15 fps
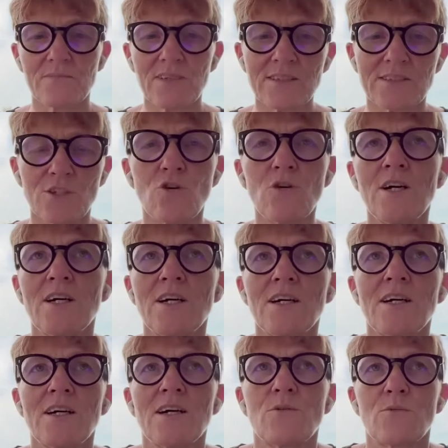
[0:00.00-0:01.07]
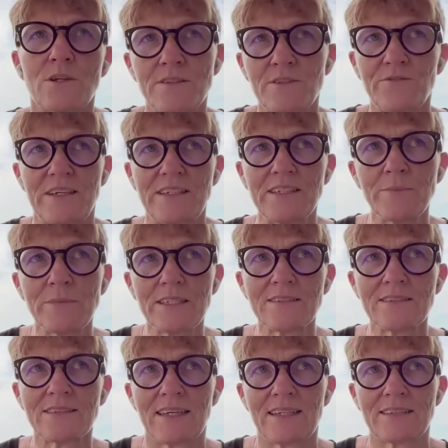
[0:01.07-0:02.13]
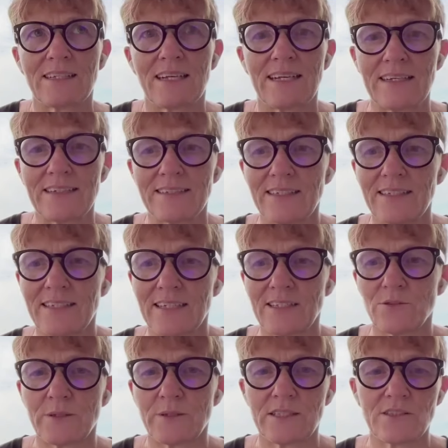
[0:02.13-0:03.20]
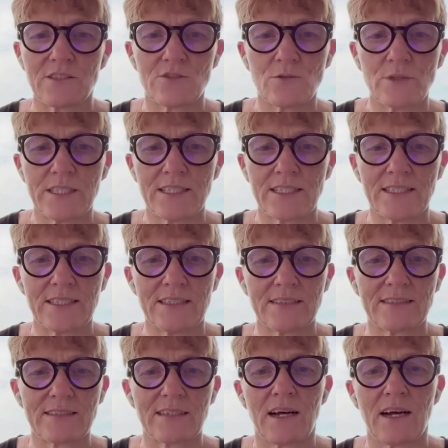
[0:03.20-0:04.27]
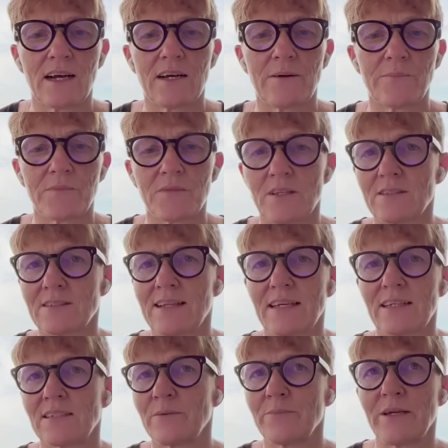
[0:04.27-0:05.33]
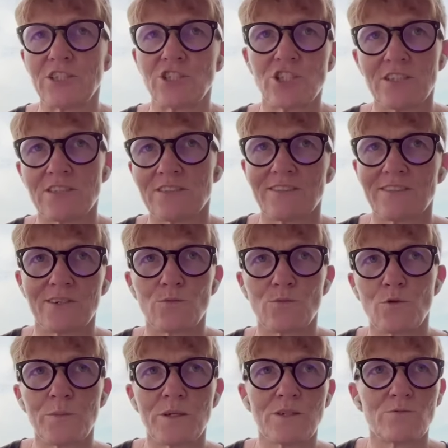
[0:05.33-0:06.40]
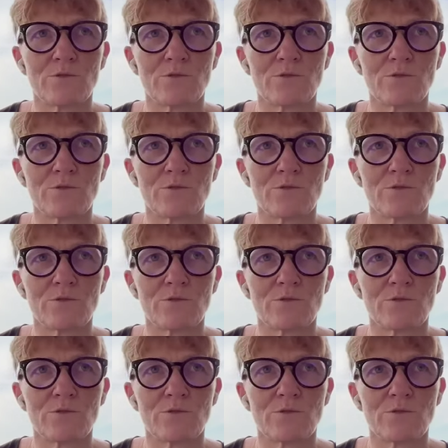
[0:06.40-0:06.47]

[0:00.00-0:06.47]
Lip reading: So what the Fedimint and the Lightning Gateway is doing is like, imagine a woman